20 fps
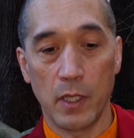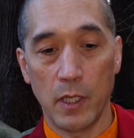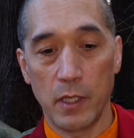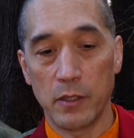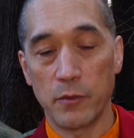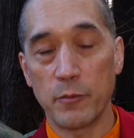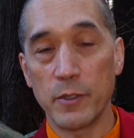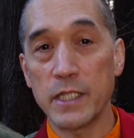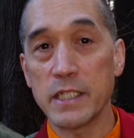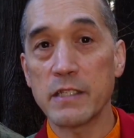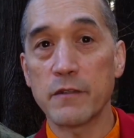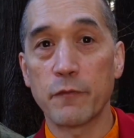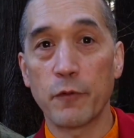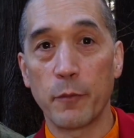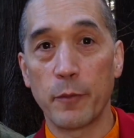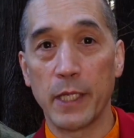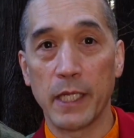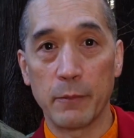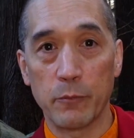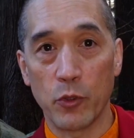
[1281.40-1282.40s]
And the reason for
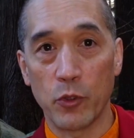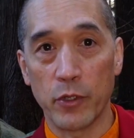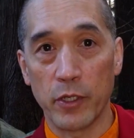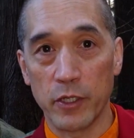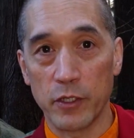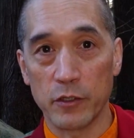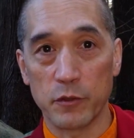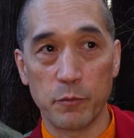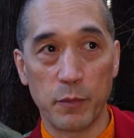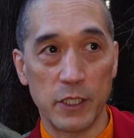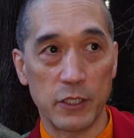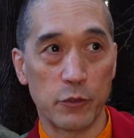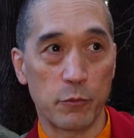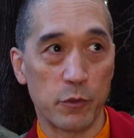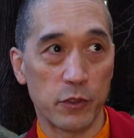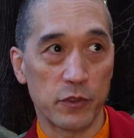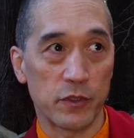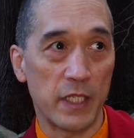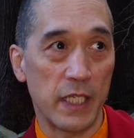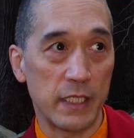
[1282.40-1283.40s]
being born in those
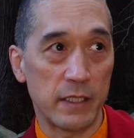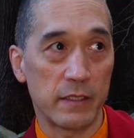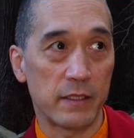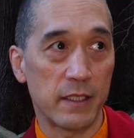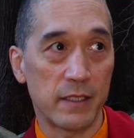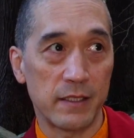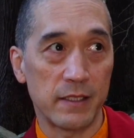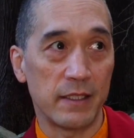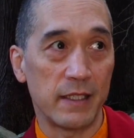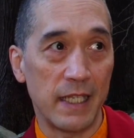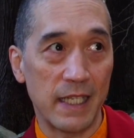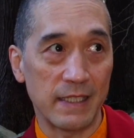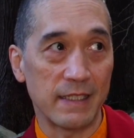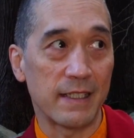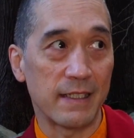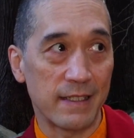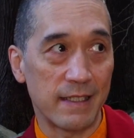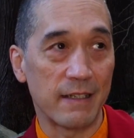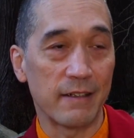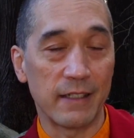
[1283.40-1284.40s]
pleasurable states doesn't
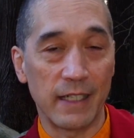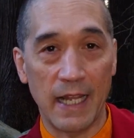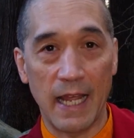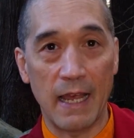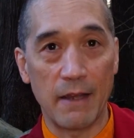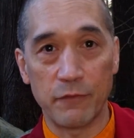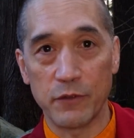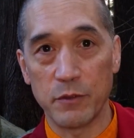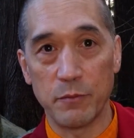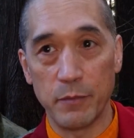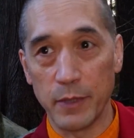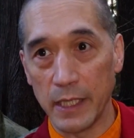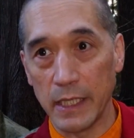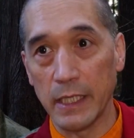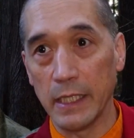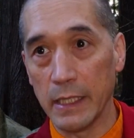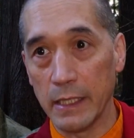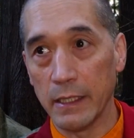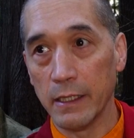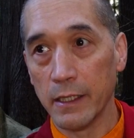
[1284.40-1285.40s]
necessarily have to
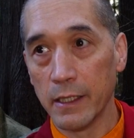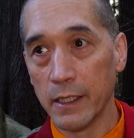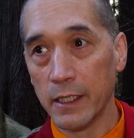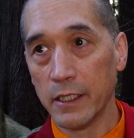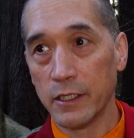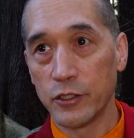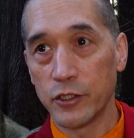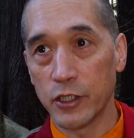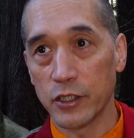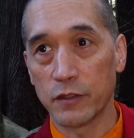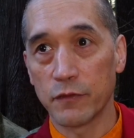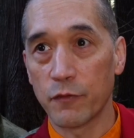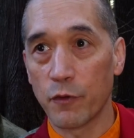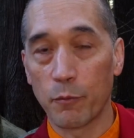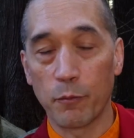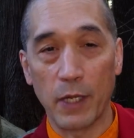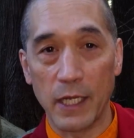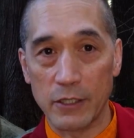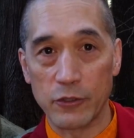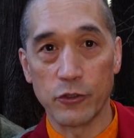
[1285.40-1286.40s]
be just for
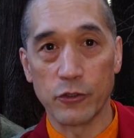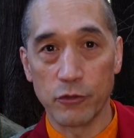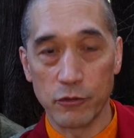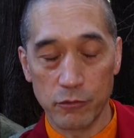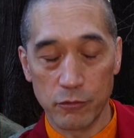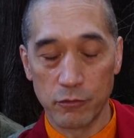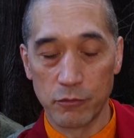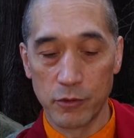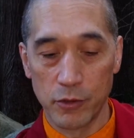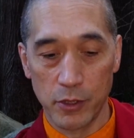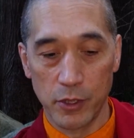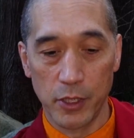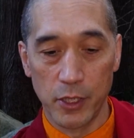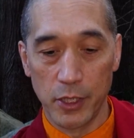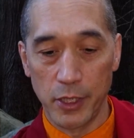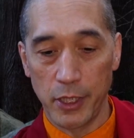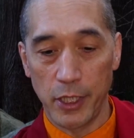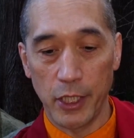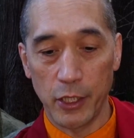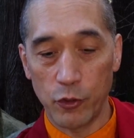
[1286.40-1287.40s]
pleasure.
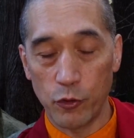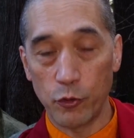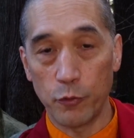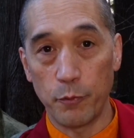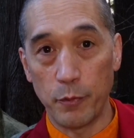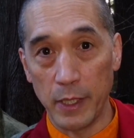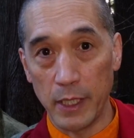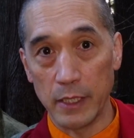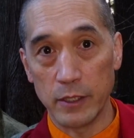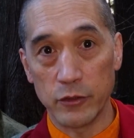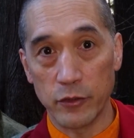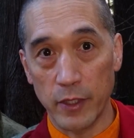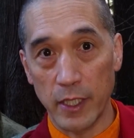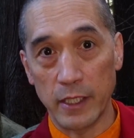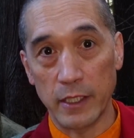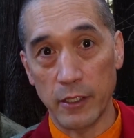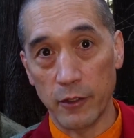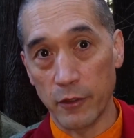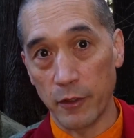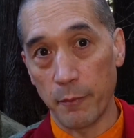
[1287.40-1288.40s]
It could be so
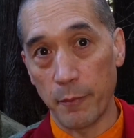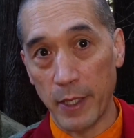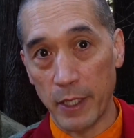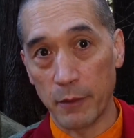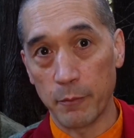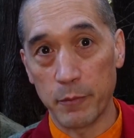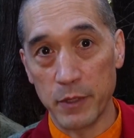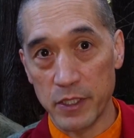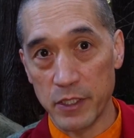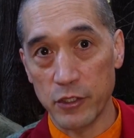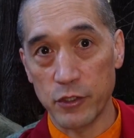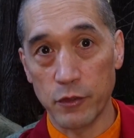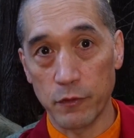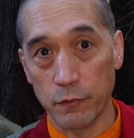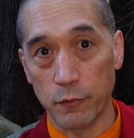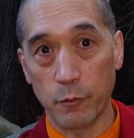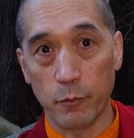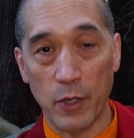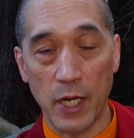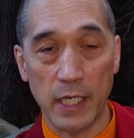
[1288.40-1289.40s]
that they're in a better position
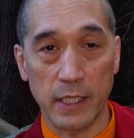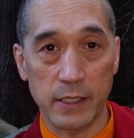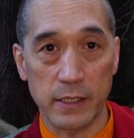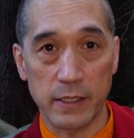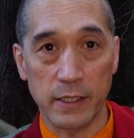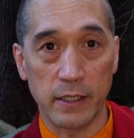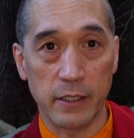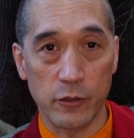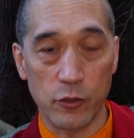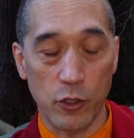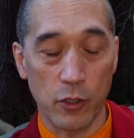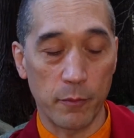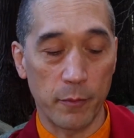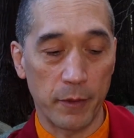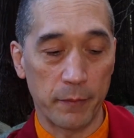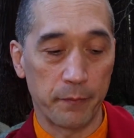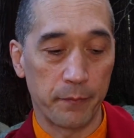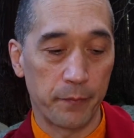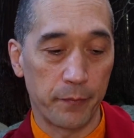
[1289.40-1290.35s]
for practicing the Dharma.